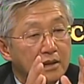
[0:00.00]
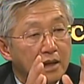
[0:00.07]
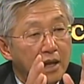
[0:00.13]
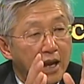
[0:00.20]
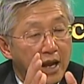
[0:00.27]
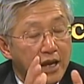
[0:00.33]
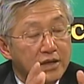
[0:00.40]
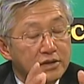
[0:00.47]

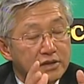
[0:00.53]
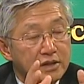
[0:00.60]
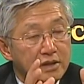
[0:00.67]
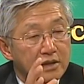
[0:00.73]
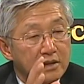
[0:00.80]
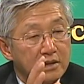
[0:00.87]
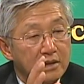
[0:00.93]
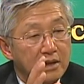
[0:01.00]
has
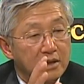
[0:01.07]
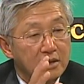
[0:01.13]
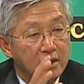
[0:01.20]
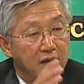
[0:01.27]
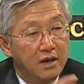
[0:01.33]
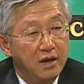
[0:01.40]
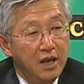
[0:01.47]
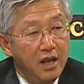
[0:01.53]
in
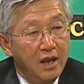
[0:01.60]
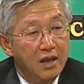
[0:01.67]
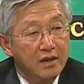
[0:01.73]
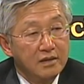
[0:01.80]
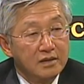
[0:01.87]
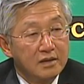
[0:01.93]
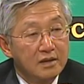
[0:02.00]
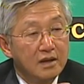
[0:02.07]
their
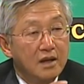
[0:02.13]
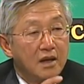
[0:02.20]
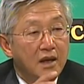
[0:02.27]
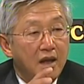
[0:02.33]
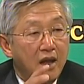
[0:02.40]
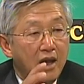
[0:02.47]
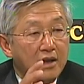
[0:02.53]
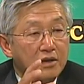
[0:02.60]
hand,
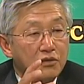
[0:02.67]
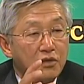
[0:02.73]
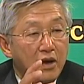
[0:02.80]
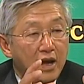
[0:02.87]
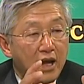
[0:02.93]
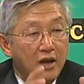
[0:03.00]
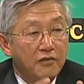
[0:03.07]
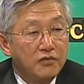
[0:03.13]
and you
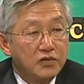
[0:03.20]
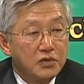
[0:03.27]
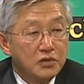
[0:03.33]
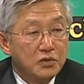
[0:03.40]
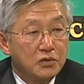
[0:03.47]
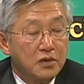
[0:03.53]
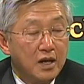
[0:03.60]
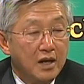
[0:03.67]
have
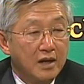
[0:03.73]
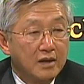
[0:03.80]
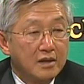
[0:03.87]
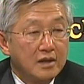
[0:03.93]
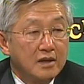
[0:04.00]
to